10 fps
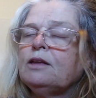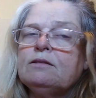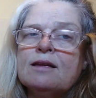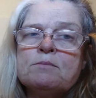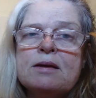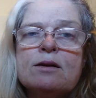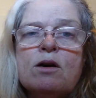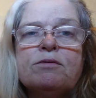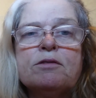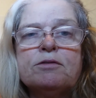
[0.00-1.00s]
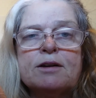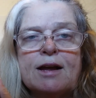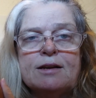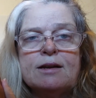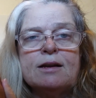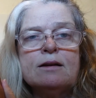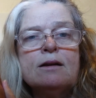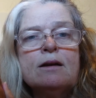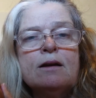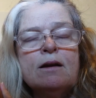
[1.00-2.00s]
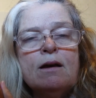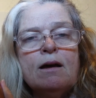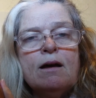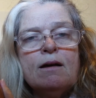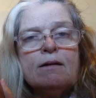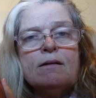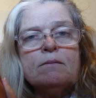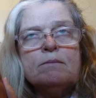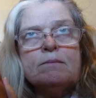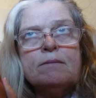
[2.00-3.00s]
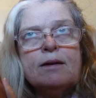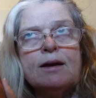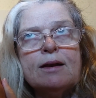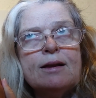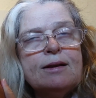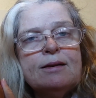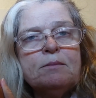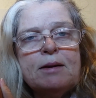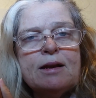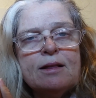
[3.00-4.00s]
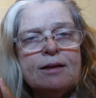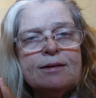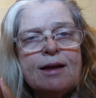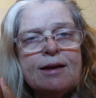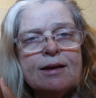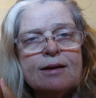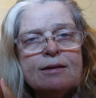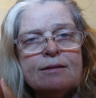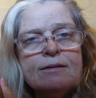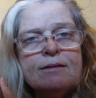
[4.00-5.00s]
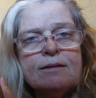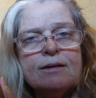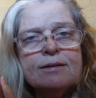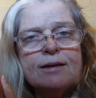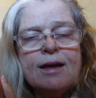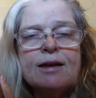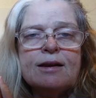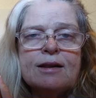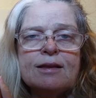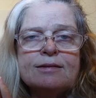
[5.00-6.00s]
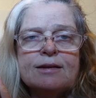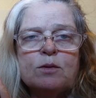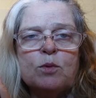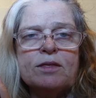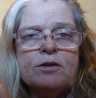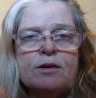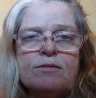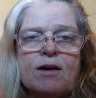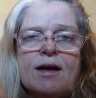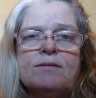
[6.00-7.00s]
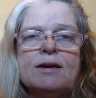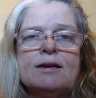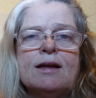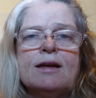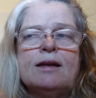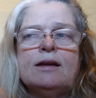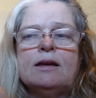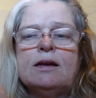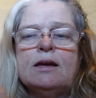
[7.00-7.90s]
sent me an offer for $90, and I didn't immediately take it because I had it listed at $135, and I